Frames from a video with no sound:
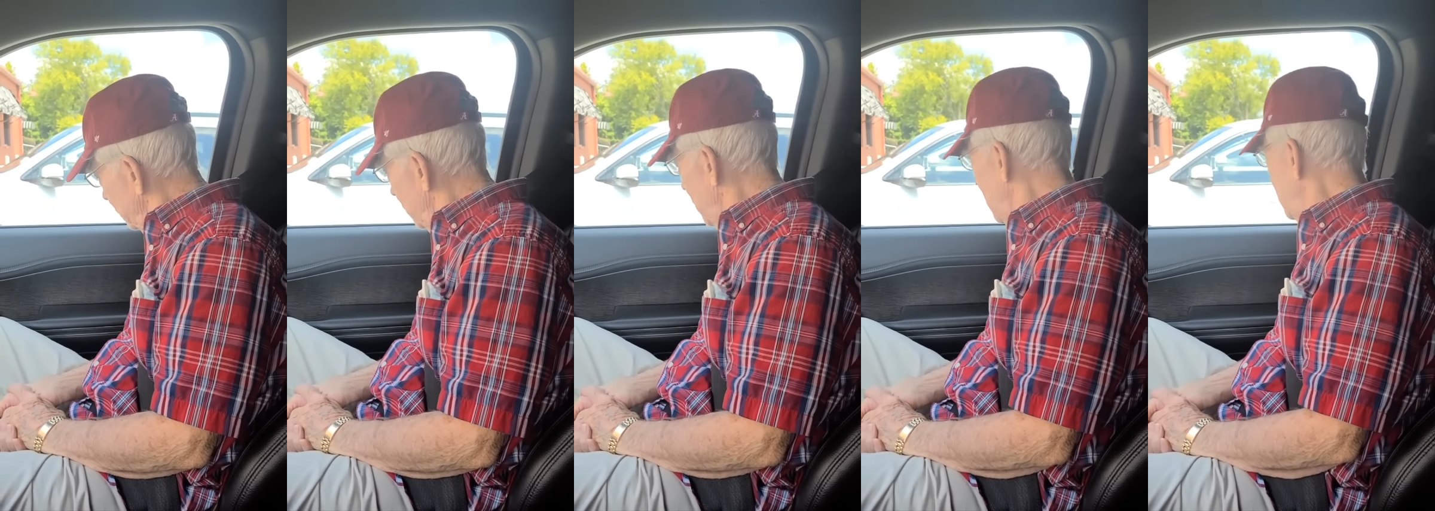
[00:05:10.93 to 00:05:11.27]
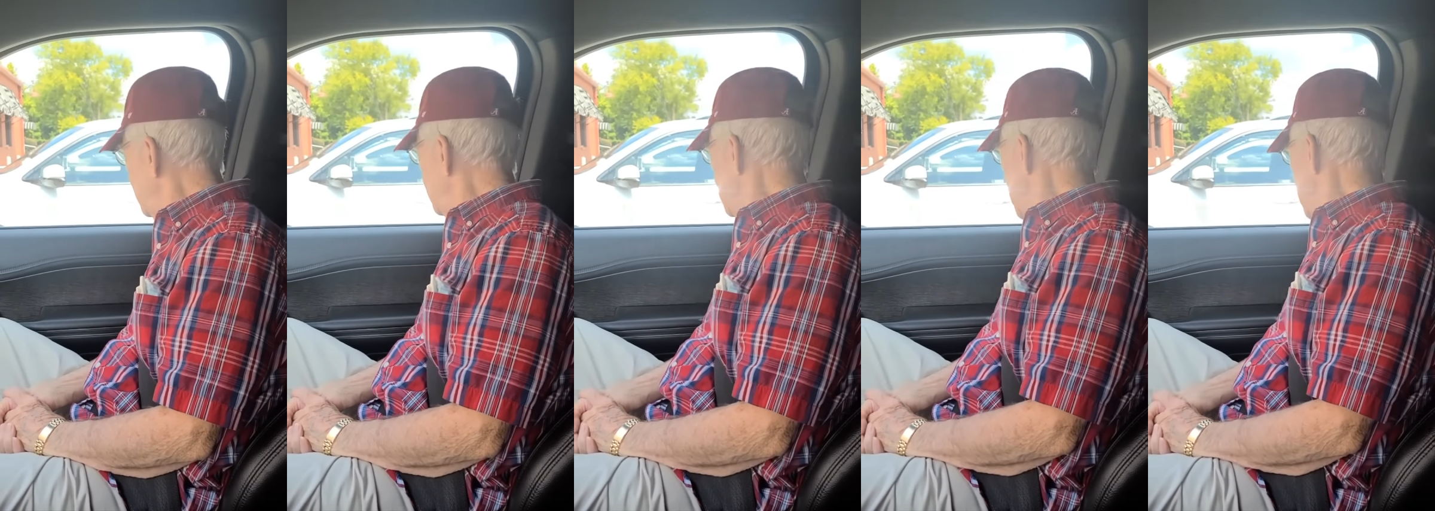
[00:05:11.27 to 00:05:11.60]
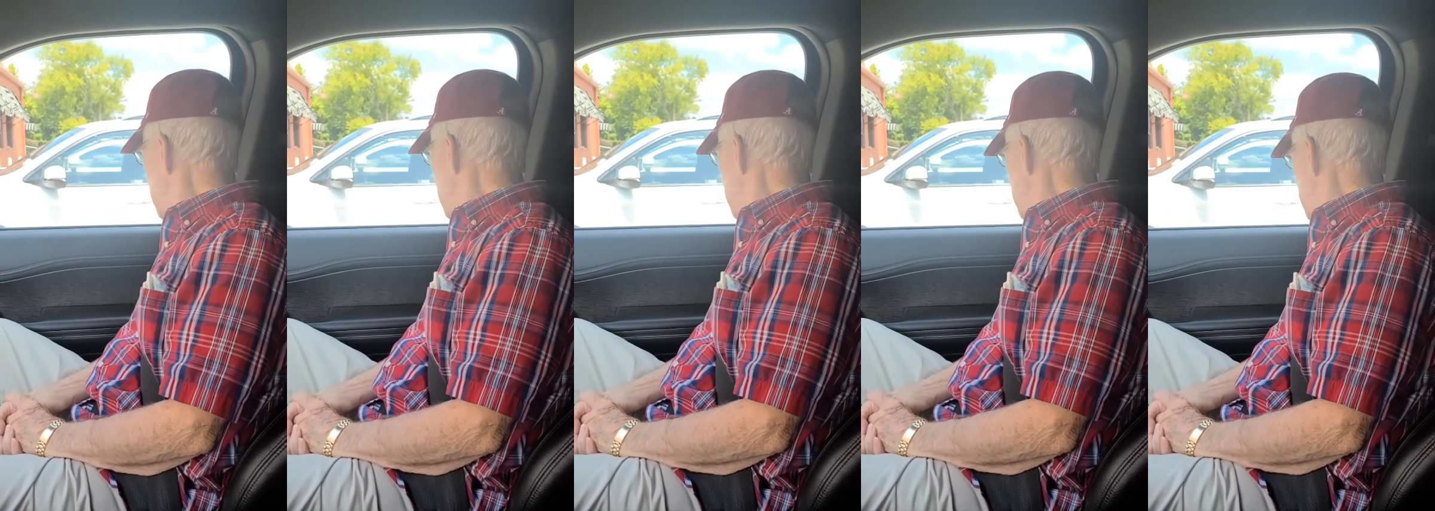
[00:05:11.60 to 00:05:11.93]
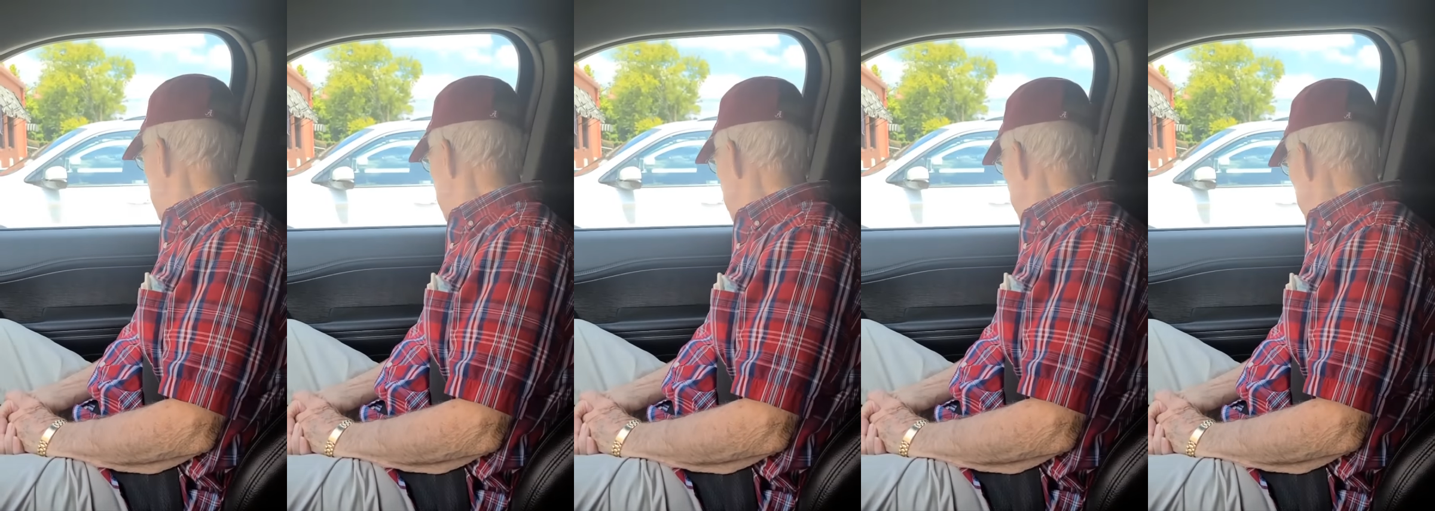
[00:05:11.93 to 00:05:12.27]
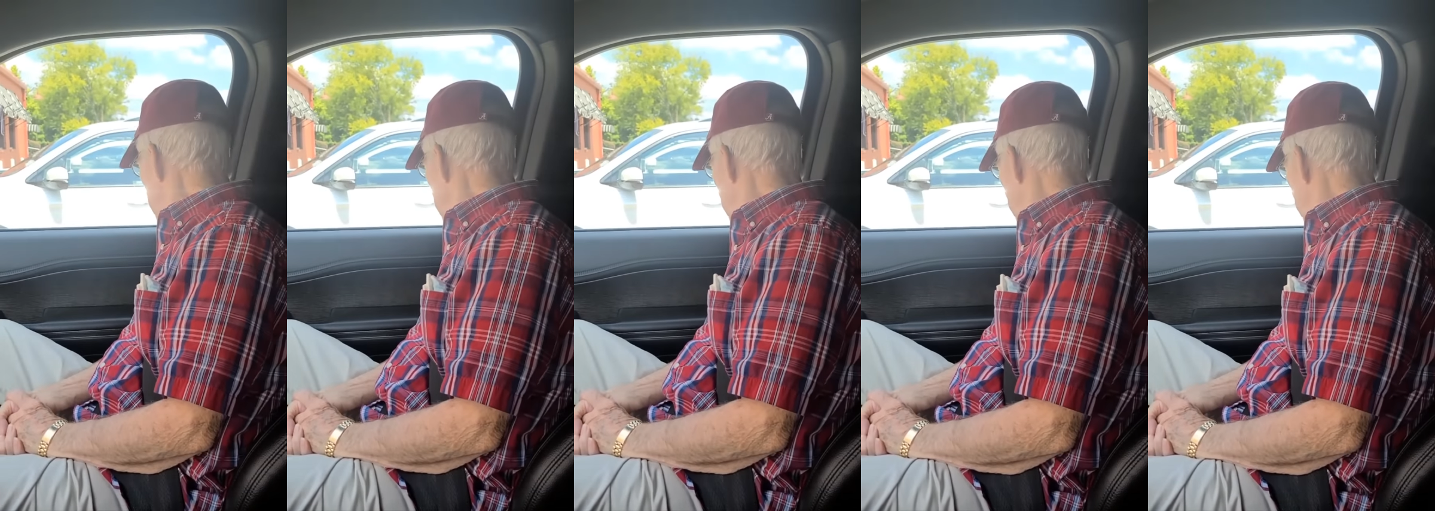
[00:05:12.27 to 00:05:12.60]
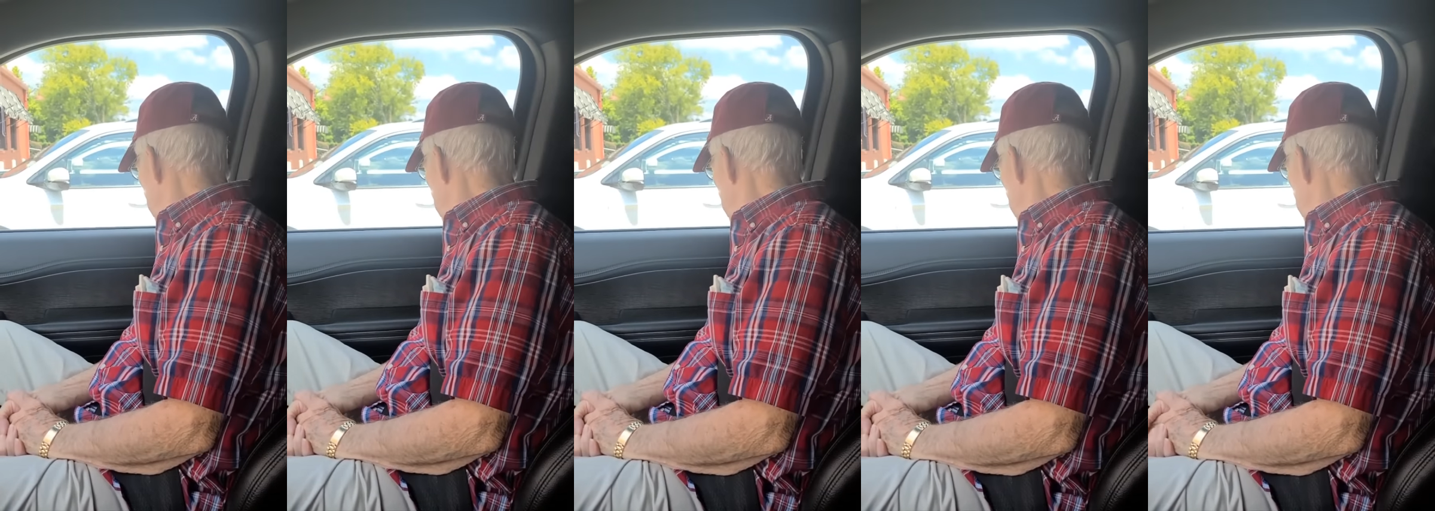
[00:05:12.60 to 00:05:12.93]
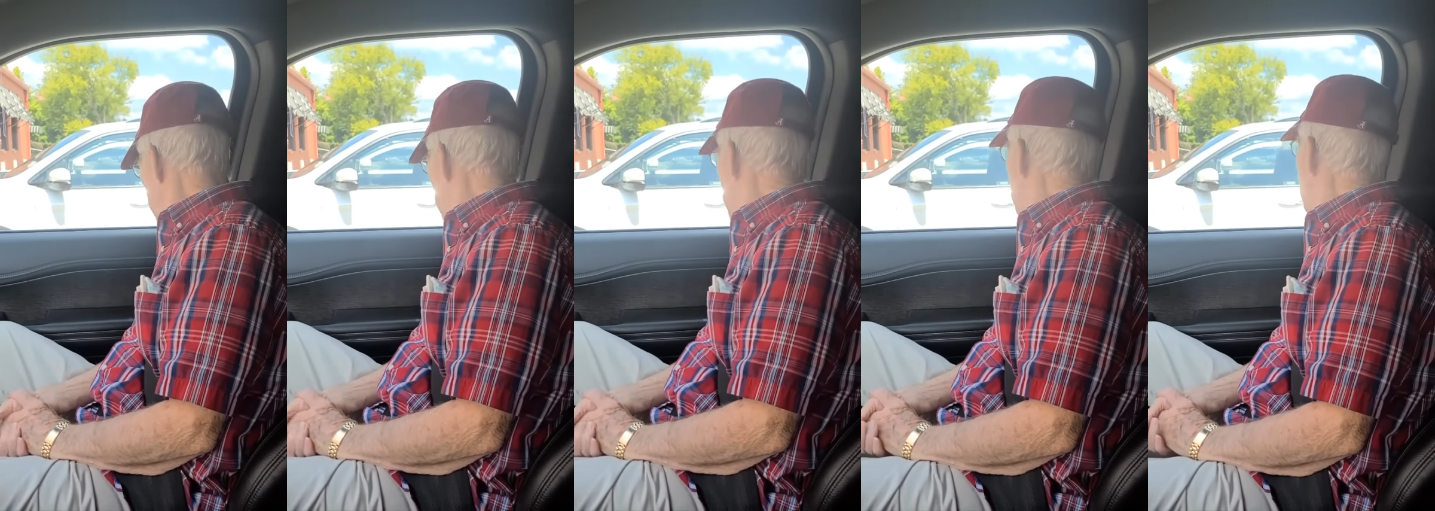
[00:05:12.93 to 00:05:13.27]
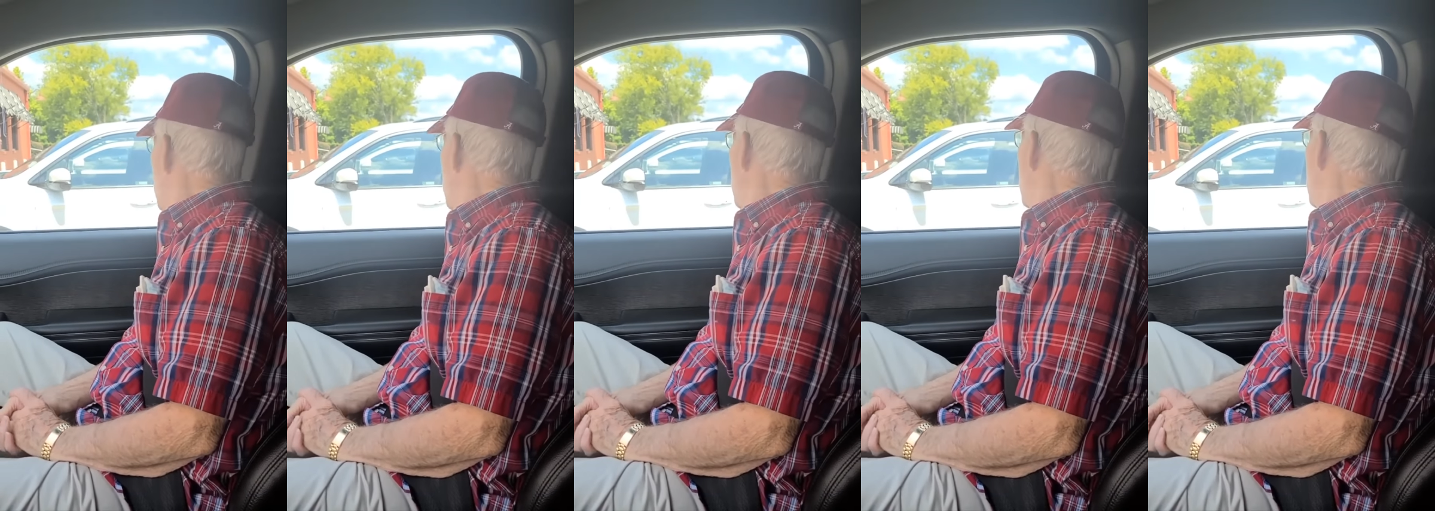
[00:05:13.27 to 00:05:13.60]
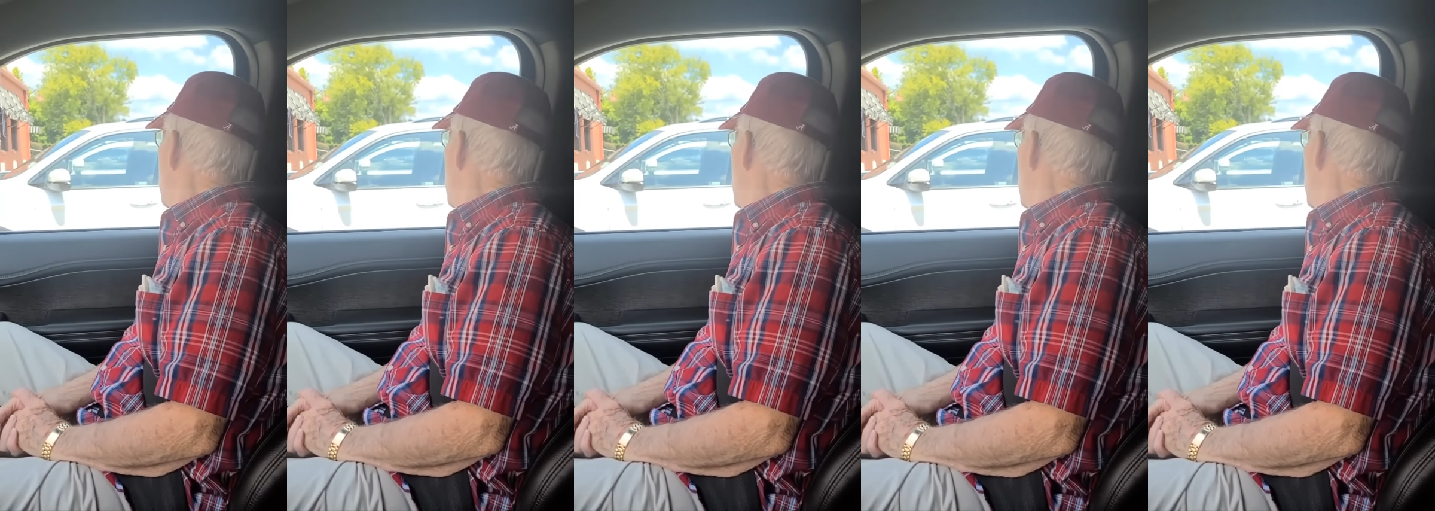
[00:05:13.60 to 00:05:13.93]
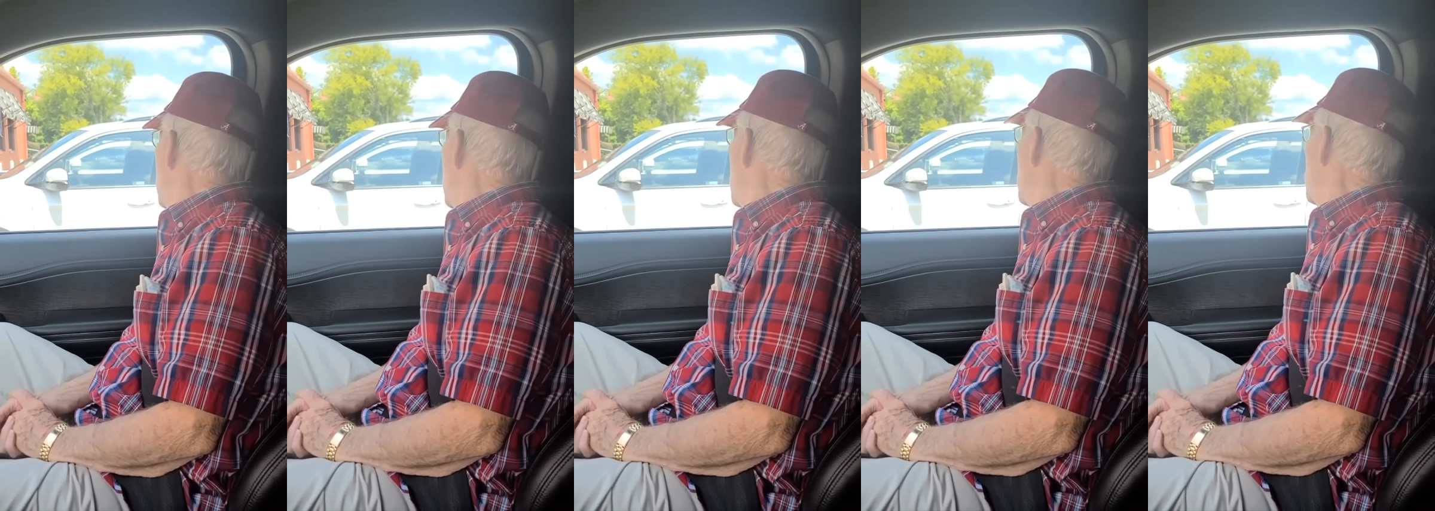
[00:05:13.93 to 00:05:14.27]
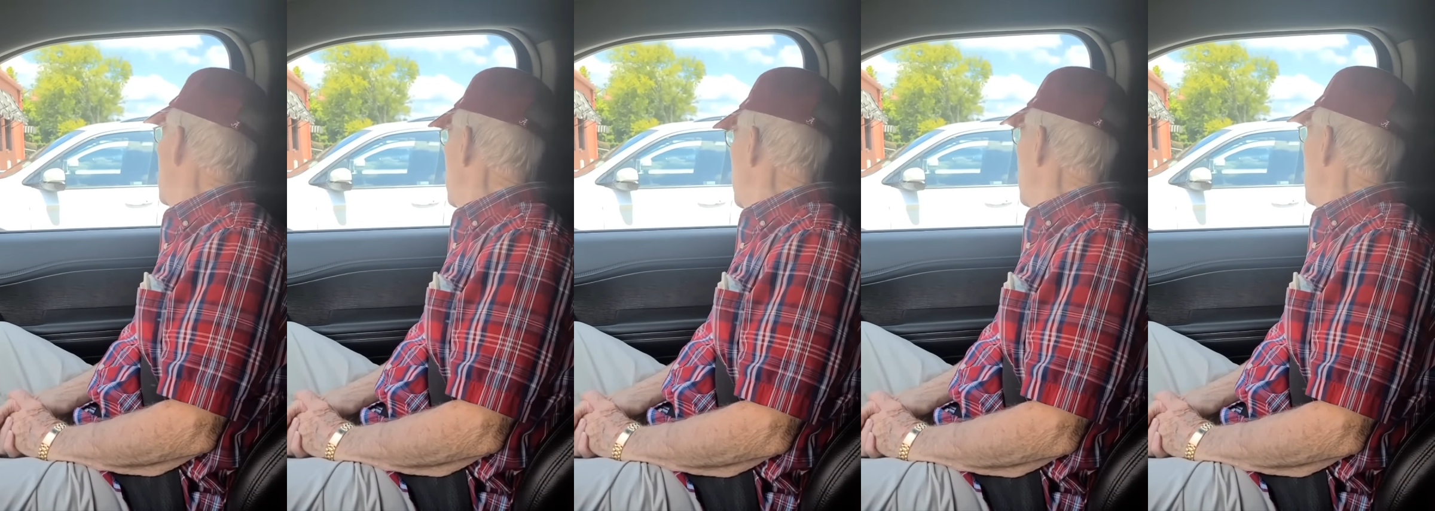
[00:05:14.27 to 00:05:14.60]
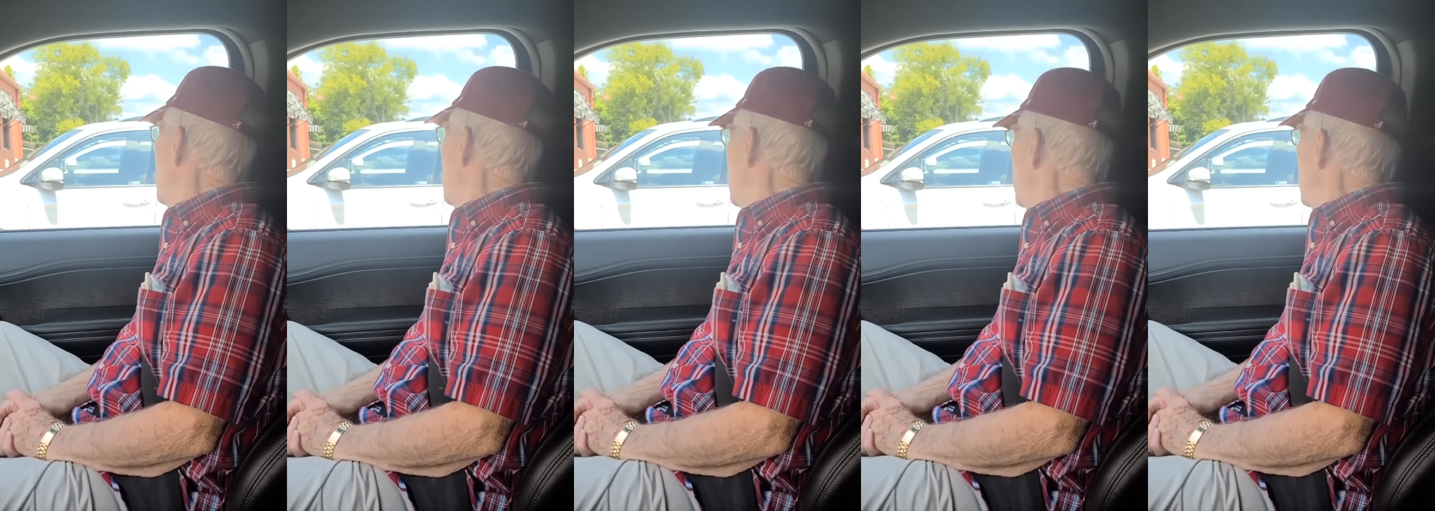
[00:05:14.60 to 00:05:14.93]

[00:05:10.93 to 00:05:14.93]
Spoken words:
[unreadable: no face in view]